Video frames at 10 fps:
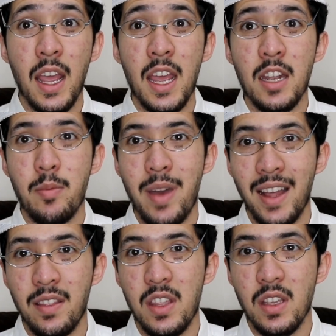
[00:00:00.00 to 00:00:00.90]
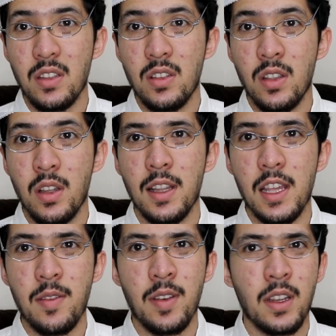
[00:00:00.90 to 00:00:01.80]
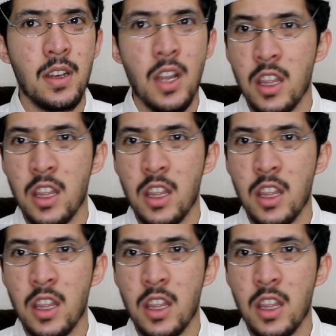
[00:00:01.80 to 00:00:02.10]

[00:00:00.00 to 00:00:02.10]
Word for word: and bad deeds, leaving